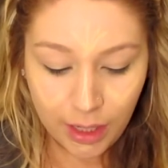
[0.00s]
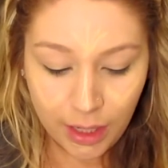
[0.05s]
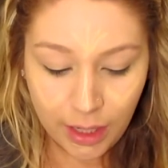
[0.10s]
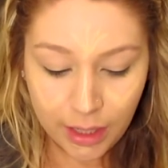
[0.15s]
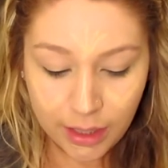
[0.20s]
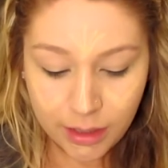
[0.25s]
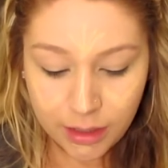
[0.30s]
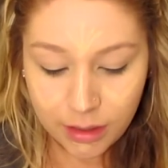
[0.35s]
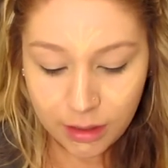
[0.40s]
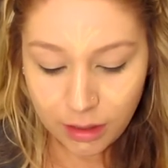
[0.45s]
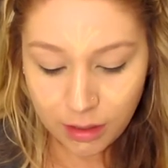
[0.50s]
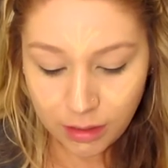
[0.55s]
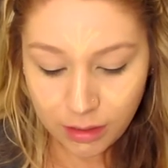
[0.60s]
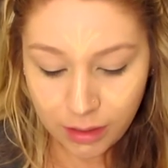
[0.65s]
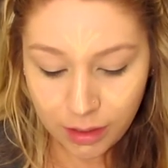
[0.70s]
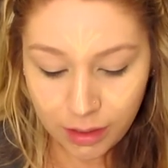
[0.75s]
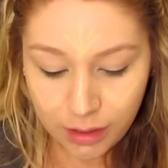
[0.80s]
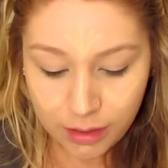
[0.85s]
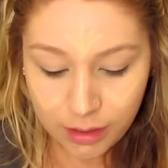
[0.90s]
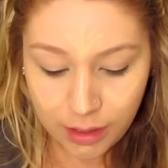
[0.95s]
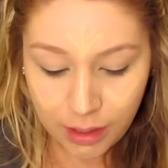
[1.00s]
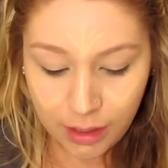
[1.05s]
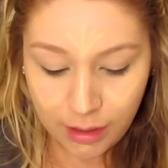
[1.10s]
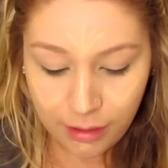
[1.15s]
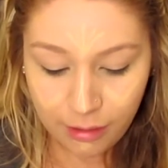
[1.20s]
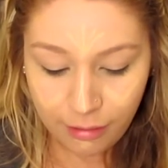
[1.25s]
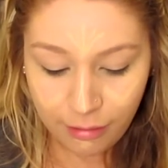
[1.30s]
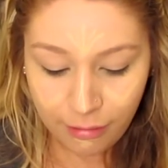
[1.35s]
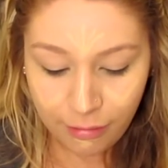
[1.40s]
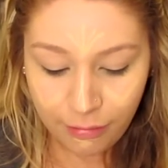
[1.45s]
and this is
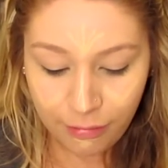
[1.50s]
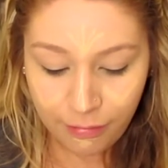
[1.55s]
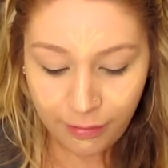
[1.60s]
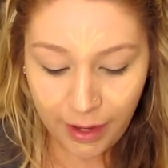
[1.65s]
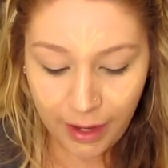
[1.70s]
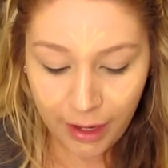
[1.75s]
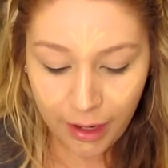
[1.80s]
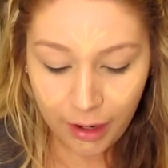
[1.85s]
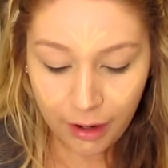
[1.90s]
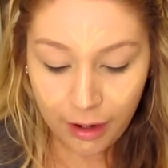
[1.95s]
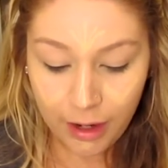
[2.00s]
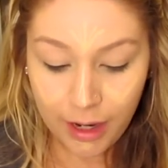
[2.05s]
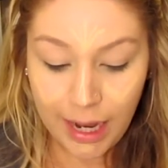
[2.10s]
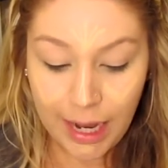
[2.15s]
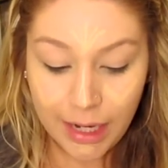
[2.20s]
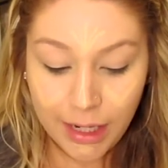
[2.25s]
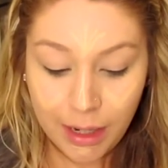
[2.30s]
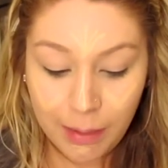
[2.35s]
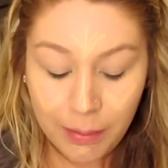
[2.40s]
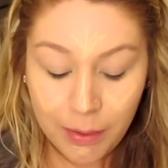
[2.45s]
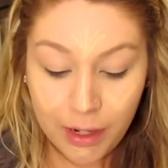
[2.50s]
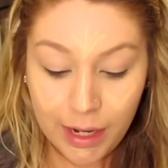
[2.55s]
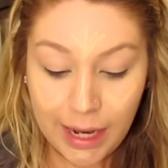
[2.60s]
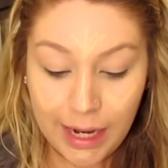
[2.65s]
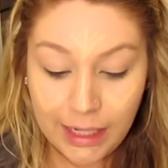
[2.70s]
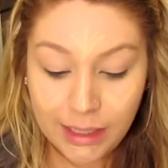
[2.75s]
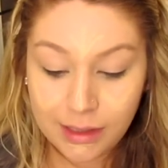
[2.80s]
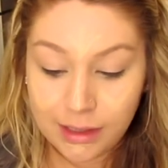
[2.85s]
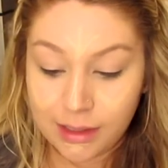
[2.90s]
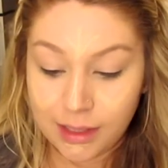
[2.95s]
in Fair, number
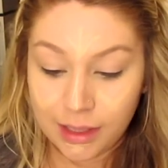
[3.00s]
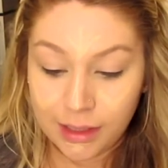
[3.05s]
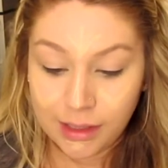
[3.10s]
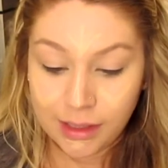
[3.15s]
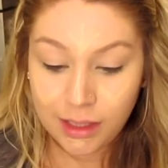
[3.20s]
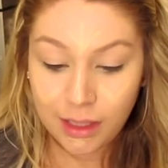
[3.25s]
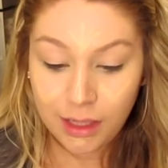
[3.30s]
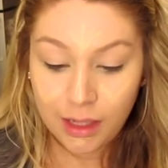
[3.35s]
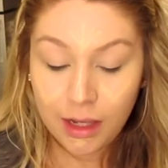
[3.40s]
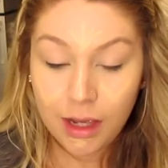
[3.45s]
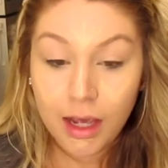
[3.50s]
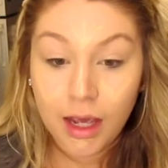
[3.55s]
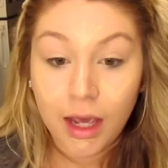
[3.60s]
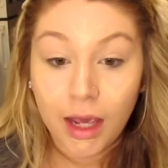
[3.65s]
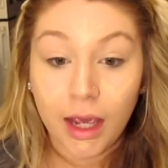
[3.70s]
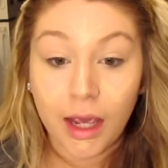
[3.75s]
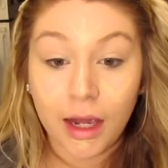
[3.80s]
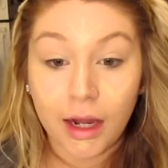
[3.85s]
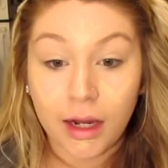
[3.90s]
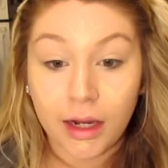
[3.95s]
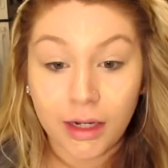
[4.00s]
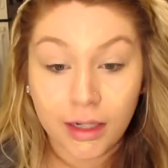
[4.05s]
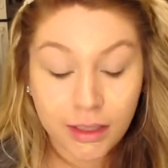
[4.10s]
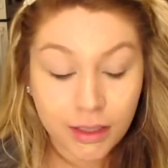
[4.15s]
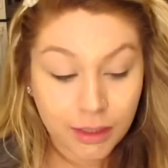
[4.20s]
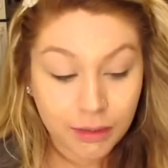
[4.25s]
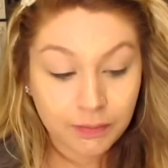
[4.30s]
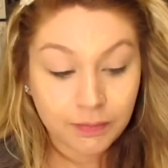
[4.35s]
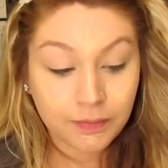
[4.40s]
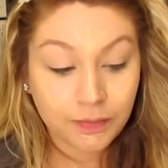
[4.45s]
860,
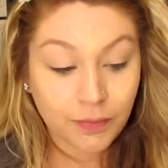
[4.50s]
and